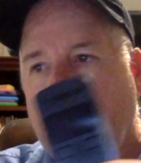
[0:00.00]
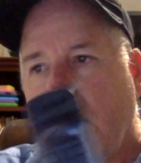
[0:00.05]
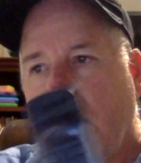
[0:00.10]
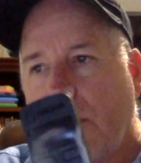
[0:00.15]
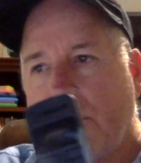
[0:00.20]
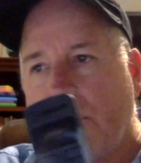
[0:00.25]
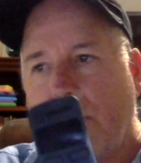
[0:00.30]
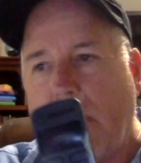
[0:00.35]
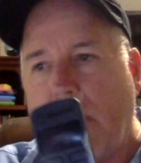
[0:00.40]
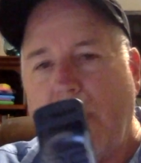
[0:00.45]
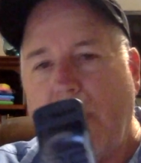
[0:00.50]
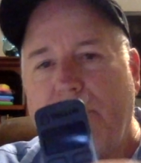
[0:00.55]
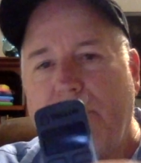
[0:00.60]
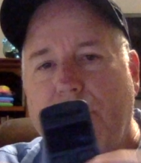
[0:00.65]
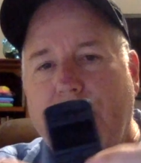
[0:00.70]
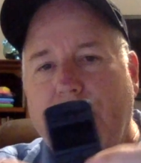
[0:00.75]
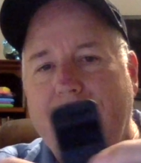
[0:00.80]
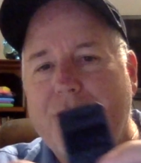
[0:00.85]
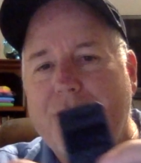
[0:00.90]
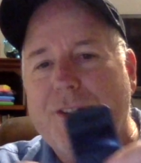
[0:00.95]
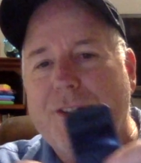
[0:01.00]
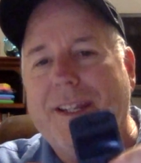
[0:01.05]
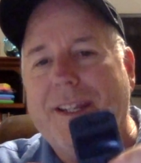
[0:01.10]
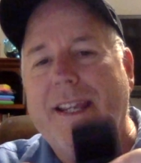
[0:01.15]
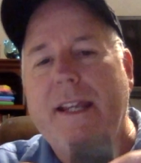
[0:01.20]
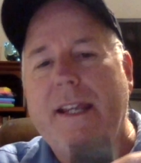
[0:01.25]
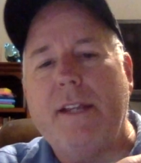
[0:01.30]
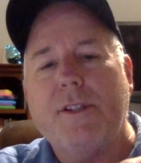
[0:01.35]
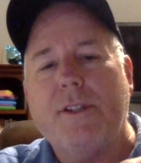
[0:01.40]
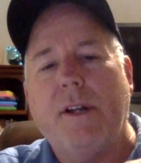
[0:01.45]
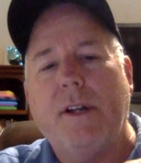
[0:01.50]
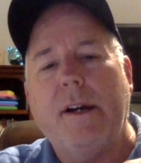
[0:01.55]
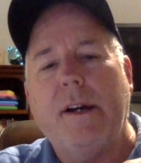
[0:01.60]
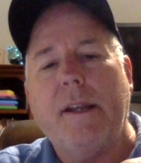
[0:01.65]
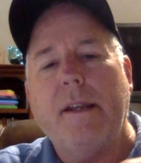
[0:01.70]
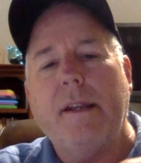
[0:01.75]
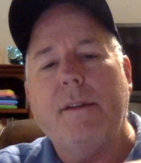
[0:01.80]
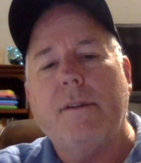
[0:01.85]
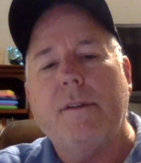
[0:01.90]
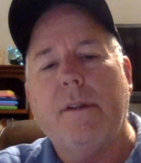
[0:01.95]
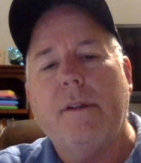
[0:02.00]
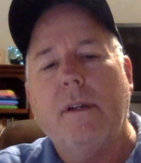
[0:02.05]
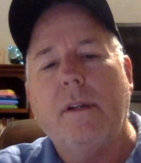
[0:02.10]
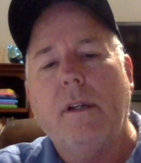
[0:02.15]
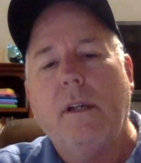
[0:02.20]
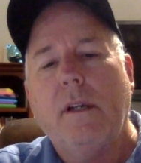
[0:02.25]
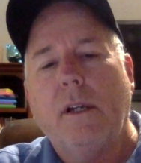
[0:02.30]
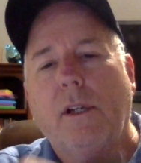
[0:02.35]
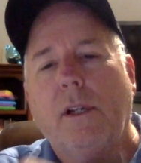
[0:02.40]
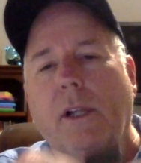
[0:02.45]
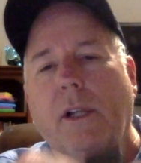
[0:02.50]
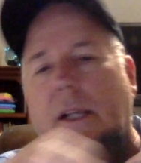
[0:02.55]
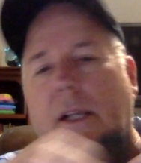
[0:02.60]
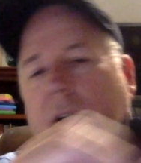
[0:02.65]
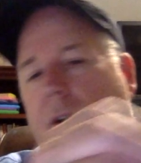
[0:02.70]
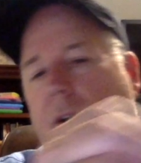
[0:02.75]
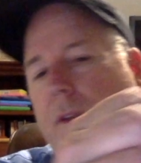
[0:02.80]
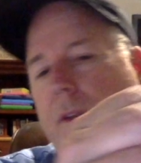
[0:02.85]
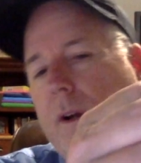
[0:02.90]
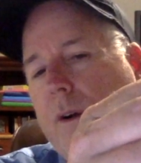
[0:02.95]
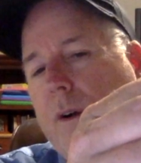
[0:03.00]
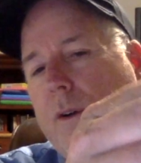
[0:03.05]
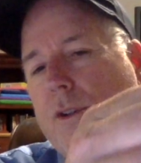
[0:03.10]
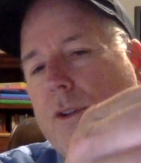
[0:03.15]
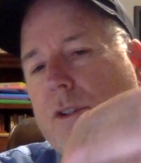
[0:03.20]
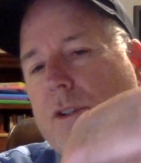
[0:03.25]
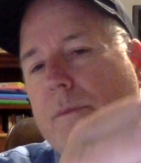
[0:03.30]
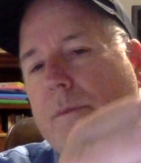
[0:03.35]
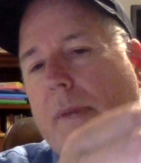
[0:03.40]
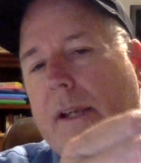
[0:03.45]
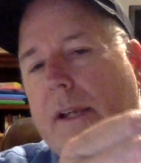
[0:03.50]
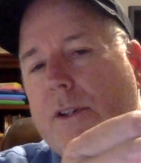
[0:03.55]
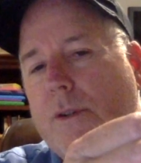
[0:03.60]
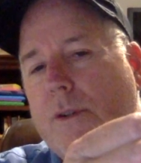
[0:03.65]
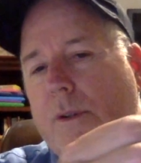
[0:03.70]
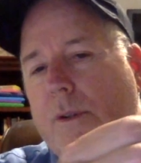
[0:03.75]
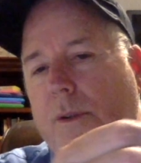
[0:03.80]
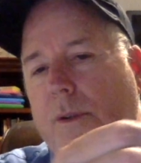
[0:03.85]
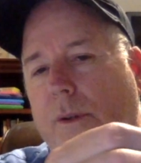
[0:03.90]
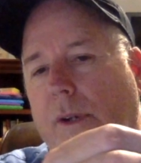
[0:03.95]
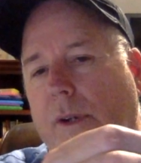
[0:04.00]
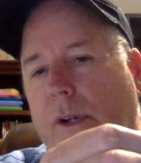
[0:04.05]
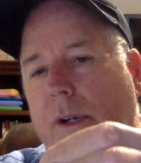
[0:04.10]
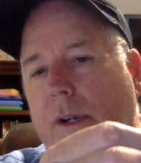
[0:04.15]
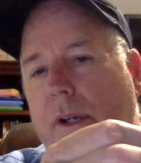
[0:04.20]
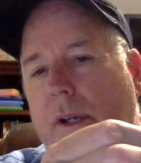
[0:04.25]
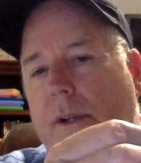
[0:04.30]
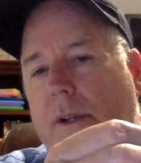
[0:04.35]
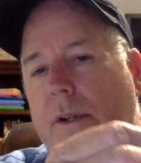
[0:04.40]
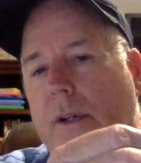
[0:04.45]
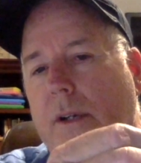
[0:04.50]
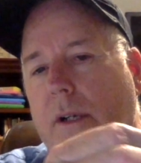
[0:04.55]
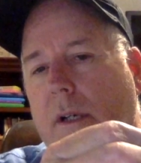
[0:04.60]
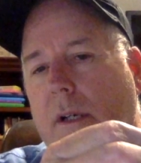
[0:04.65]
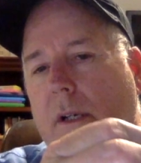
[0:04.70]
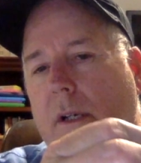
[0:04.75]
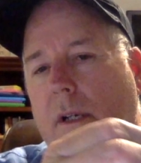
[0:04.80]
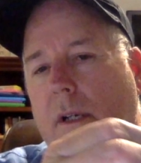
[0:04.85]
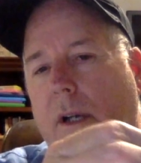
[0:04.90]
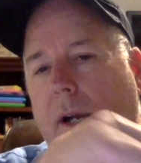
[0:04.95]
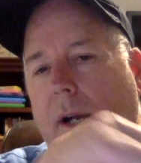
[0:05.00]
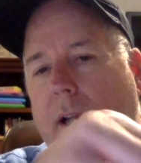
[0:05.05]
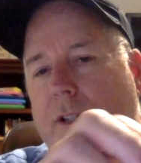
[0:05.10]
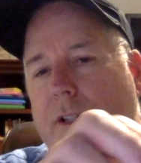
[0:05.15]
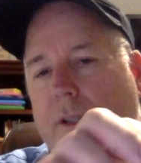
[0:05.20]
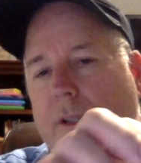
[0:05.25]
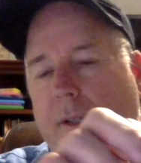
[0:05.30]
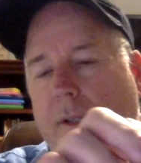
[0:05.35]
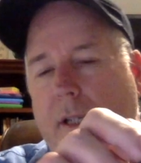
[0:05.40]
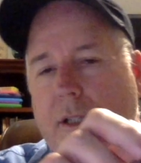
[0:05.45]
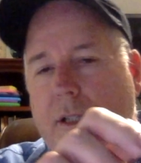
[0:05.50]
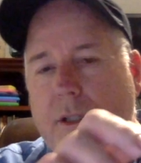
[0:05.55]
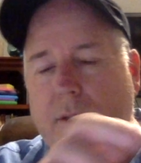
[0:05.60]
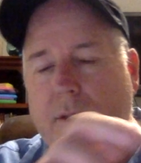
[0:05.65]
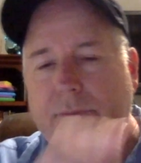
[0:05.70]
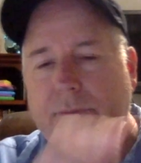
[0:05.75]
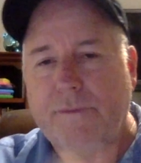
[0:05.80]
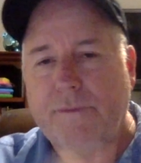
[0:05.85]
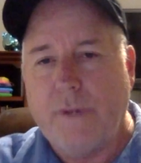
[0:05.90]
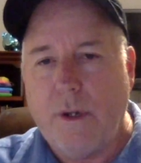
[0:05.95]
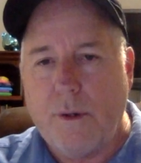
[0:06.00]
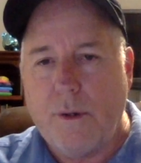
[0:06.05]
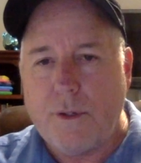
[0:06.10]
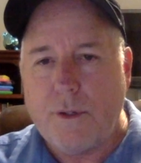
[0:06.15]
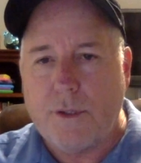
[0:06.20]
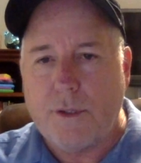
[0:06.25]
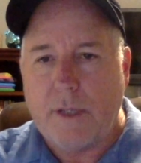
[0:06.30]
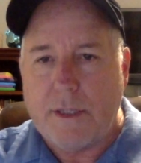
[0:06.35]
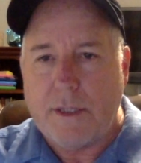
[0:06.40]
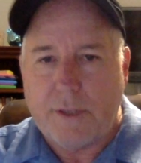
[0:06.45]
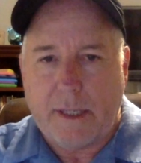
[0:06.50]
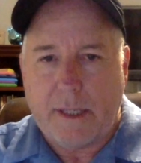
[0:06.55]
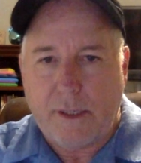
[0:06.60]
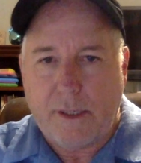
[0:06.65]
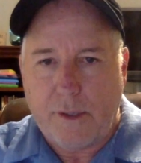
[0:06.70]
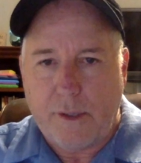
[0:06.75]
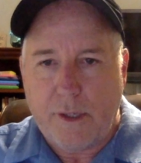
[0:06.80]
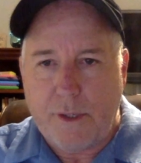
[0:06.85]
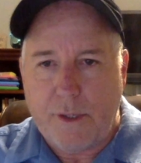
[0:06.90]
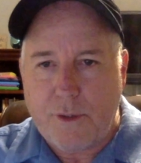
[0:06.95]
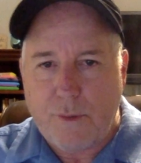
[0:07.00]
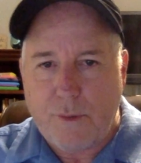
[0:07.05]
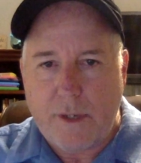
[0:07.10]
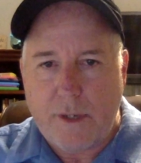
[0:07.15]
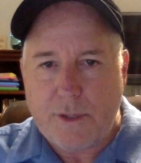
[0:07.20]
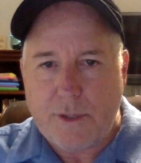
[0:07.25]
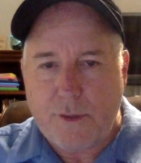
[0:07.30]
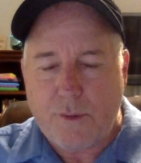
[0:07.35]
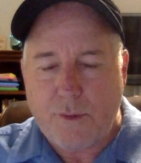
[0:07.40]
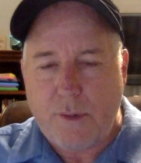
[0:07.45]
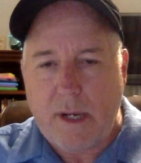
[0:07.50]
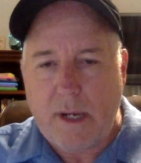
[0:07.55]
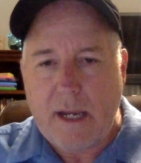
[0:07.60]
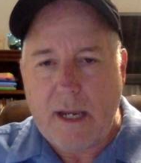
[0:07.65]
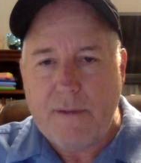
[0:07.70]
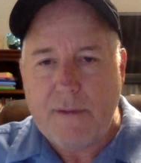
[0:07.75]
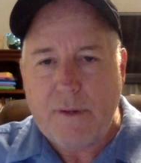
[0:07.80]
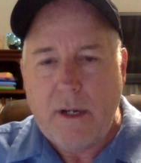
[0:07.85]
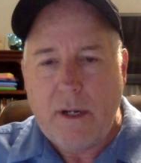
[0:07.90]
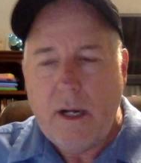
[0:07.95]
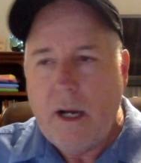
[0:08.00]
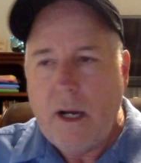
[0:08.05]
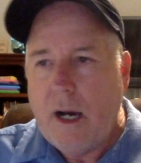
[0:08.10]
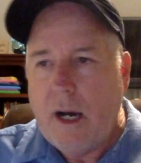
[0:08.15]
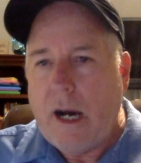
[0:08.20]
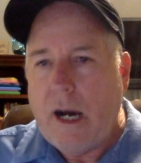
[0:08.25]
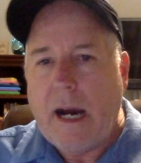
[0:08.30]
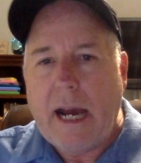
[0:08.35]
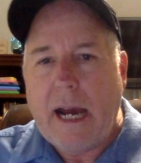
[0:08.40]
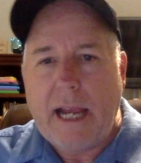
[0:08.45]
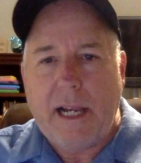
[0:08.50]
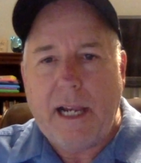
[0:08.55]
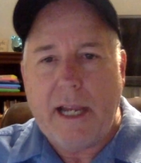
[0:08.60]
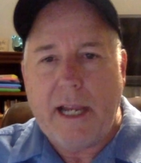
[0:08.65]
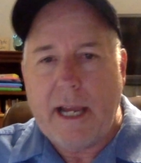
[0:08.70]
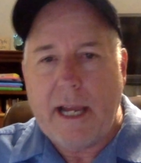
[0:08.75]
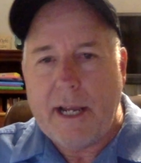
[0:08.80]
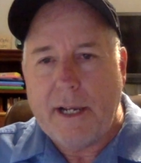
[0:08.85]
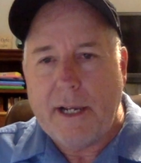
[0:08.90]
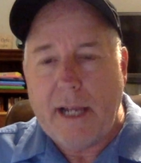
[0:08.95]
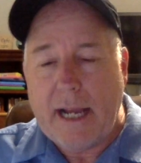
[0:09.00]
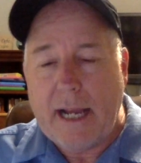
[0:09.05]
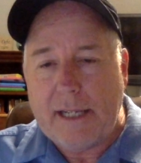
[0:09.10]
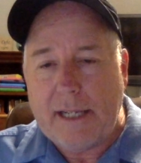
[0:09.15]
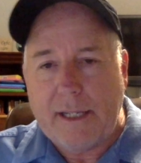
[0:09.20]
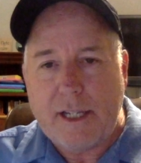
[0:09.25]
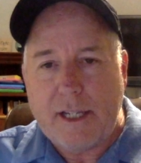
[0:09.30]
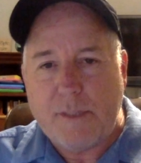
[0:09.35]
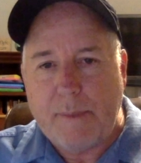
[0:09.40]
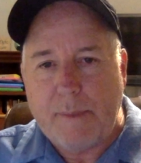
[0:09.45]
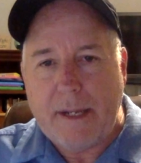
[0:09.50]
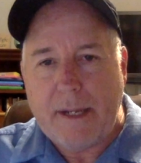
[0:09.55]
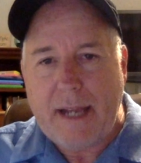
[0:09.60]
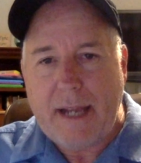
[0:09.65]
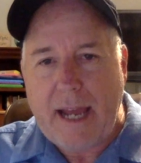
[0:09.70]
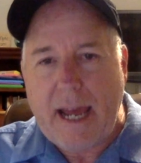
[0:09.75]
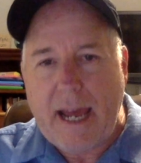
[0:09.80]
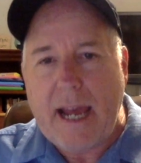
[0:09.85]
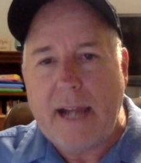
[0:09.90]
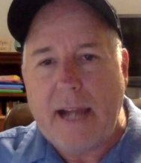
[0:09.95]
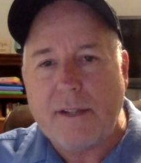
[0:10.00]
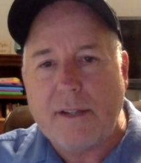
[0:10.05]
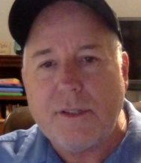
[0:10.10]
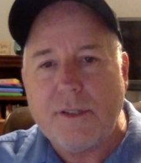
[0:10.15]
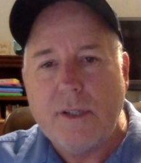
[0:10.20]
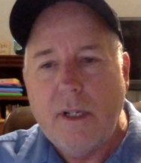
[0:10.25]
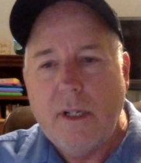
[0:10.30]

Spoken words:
soft touch keys on it. Click on those. Make sure they're good. All right, so this, folks, is a good Trezor drive. Highly unlikely it's been hacked,